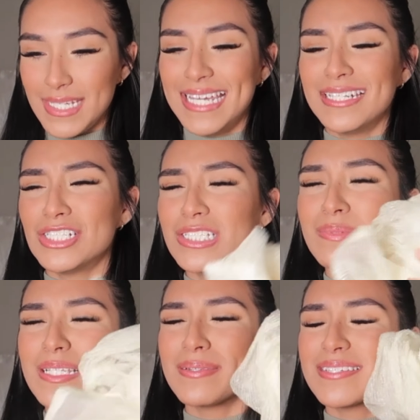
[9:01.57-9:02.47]
and it just
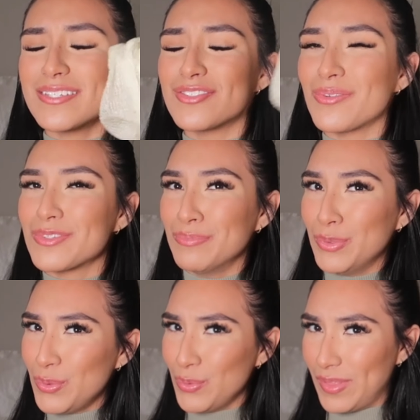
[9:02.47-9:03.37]
makes my skin so
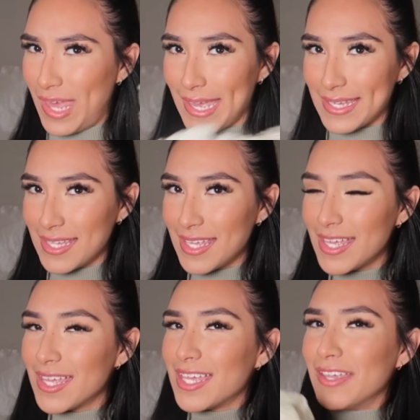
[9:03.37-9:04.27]
smooth. Like,
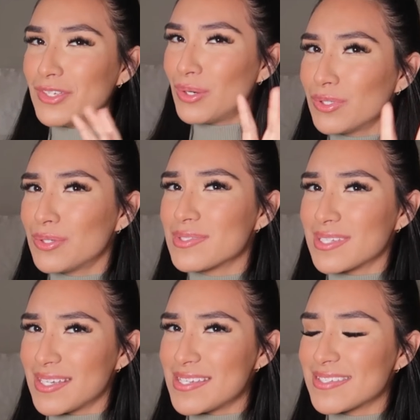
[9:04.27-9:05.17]
if you use
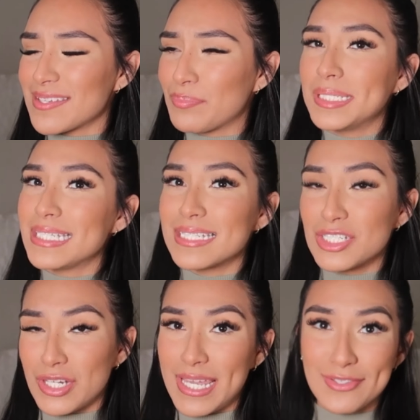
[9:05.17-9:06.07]
this, please
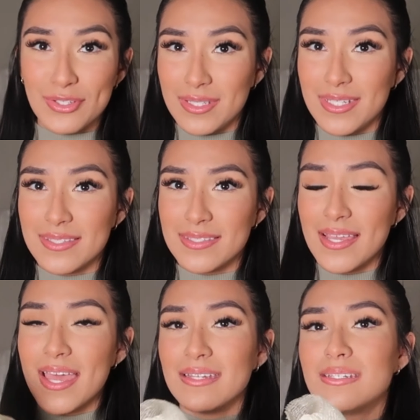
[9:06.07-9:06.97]
get your hands on this.
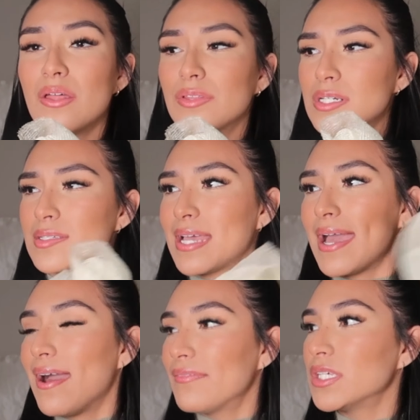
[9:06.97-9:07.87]
Now, I
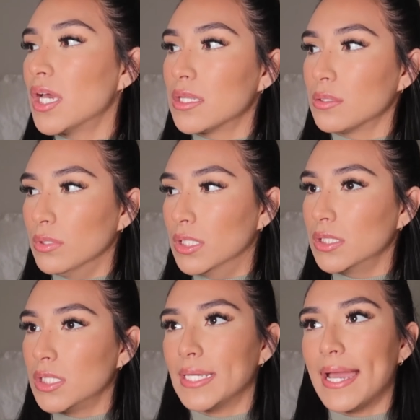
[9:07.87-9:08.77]
have the other
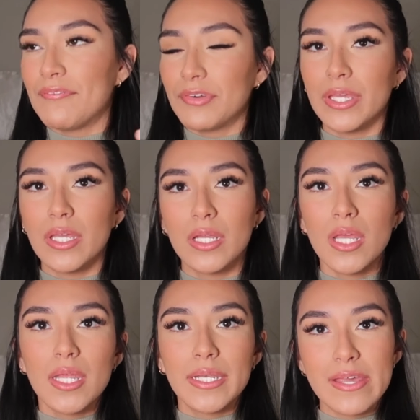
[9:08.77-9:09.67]
one, the African
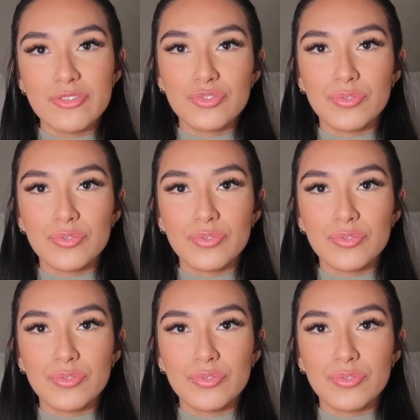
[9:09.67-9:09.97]
net,